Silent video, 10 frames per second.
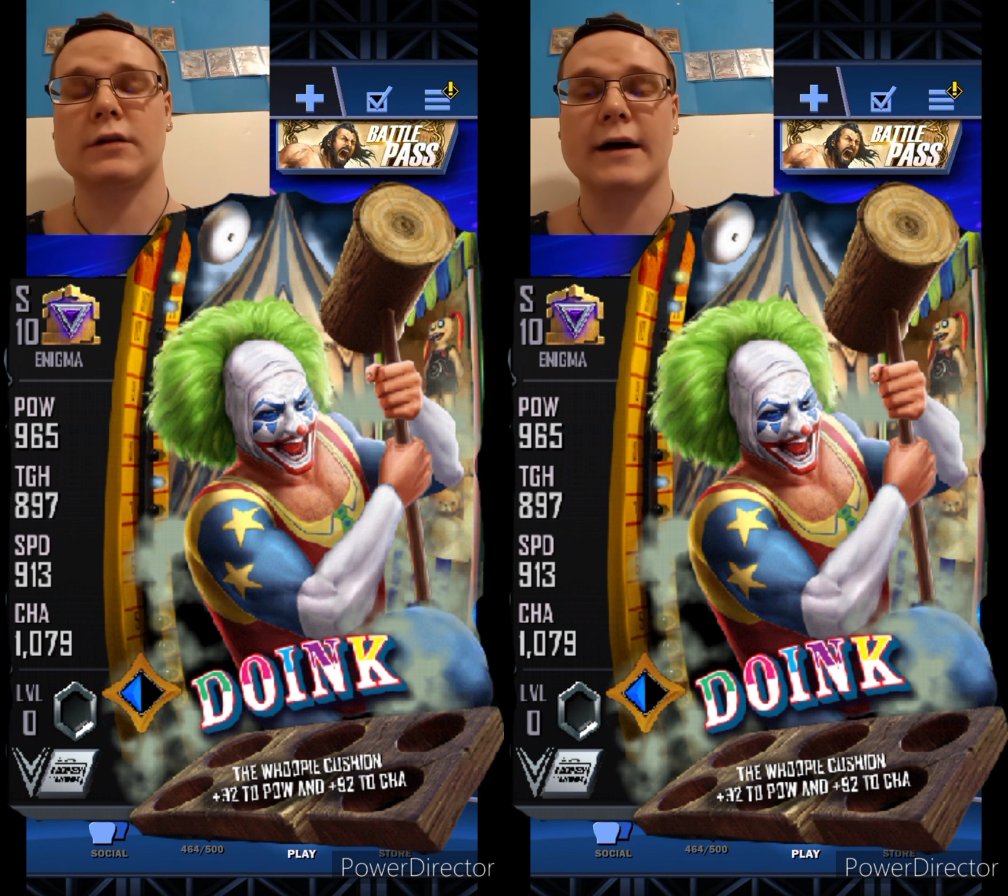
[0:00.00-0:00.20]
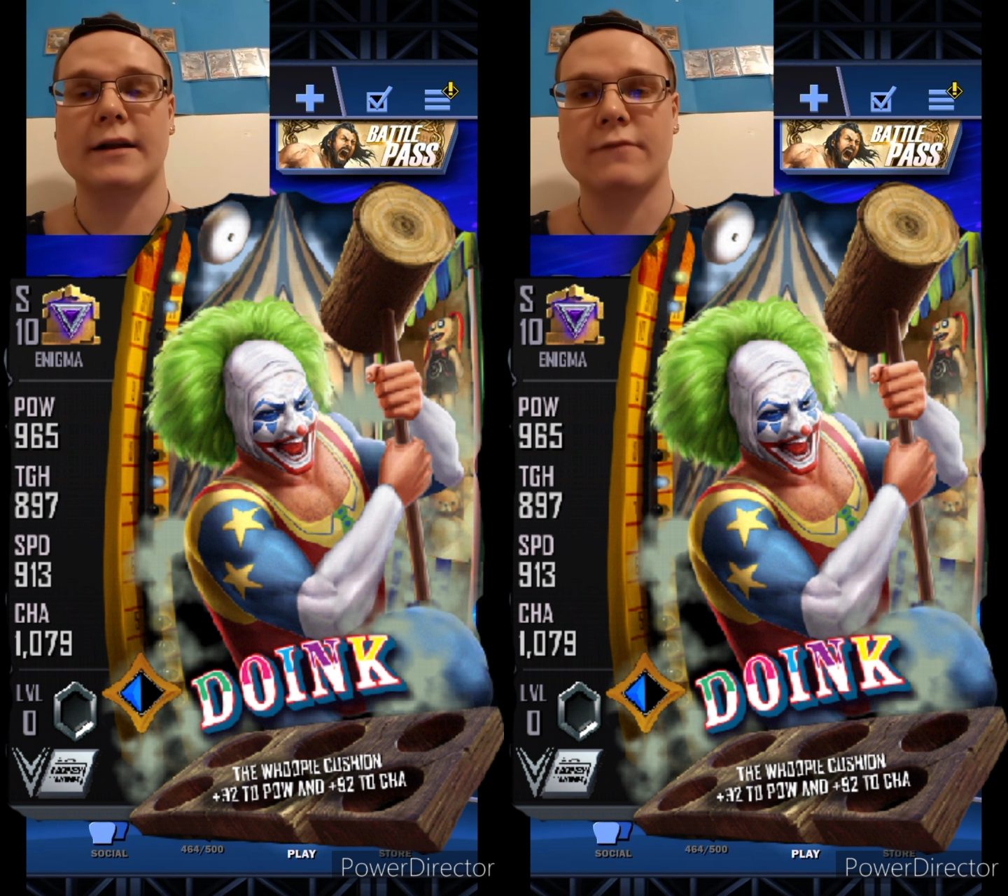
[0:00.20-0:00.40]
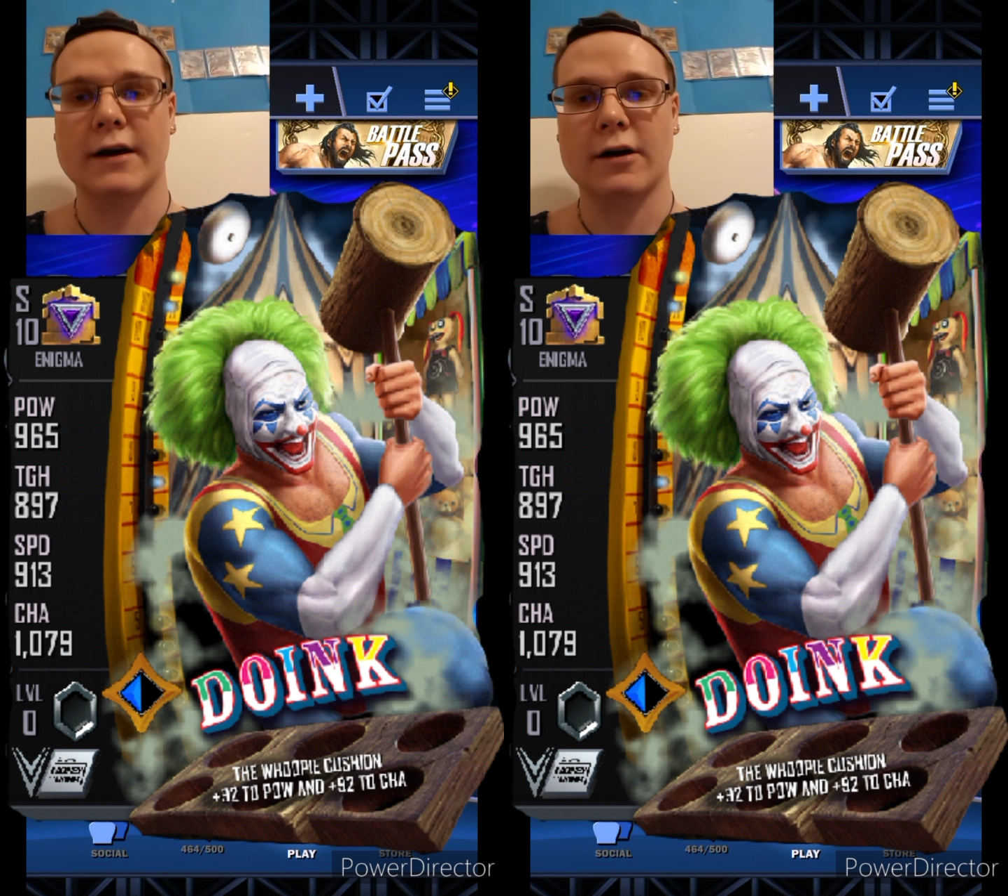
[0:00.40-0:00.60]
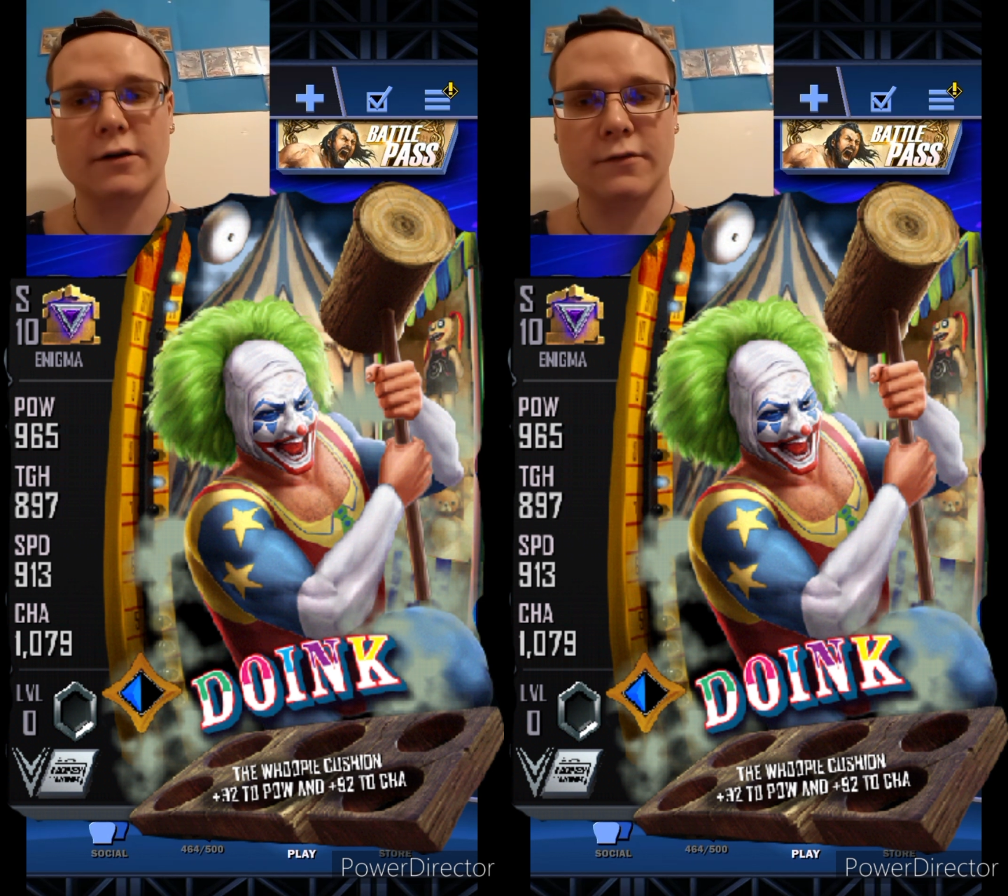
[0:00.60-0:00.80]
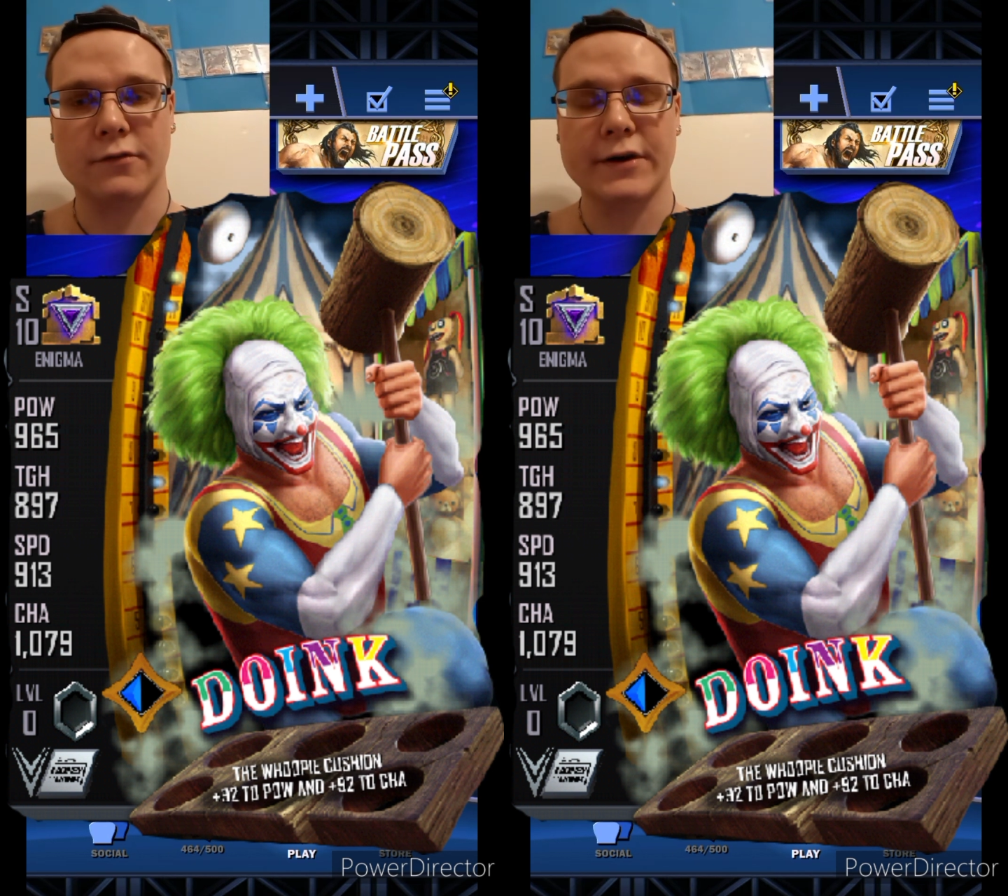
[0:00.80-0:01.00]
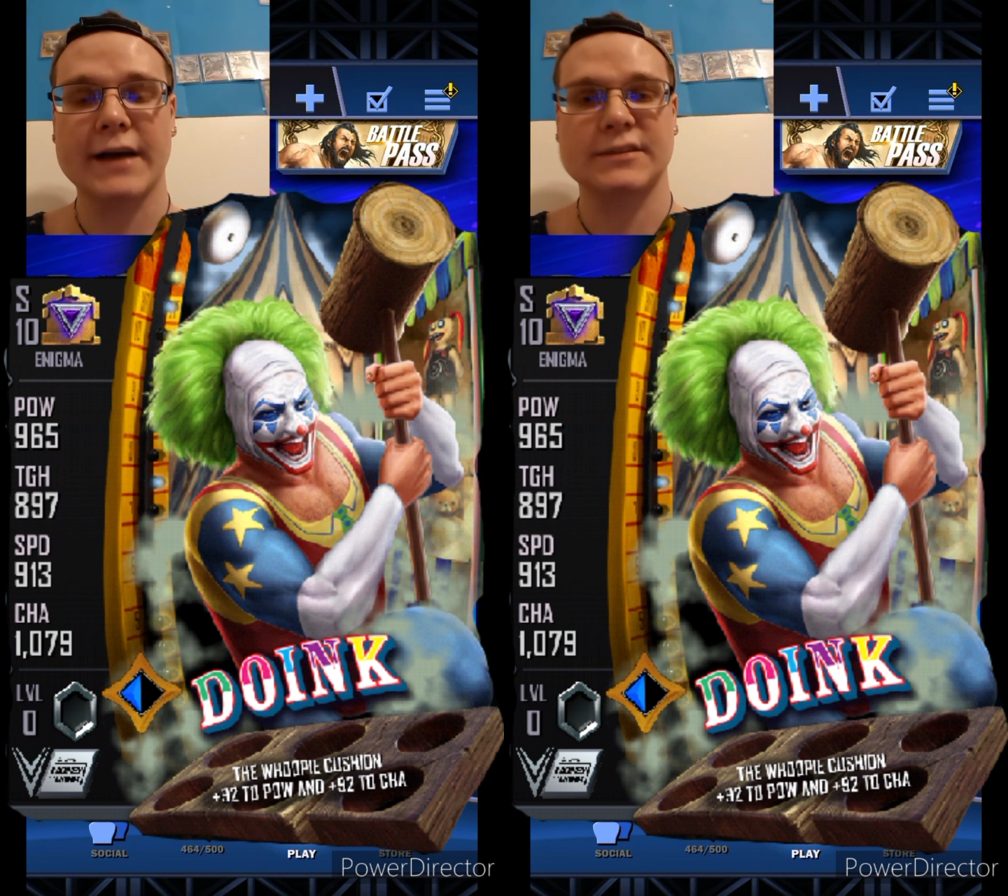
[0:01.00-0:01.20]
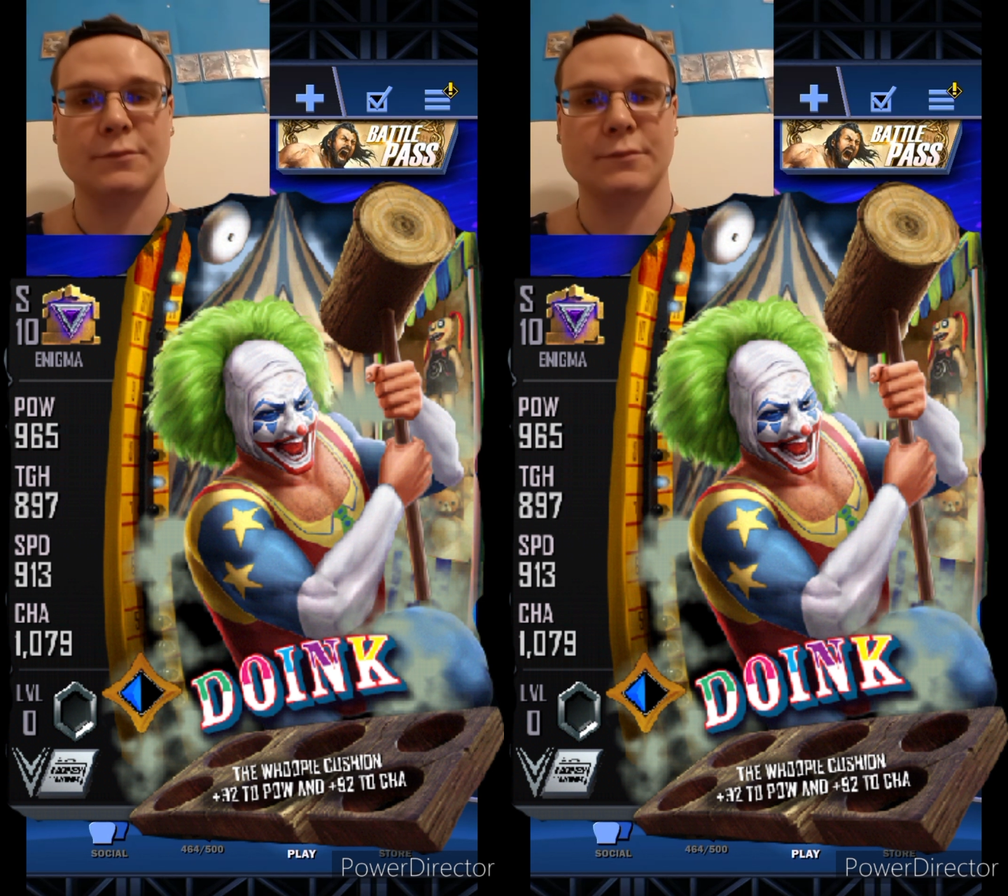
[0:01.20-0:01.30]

Clown event card for free, guys.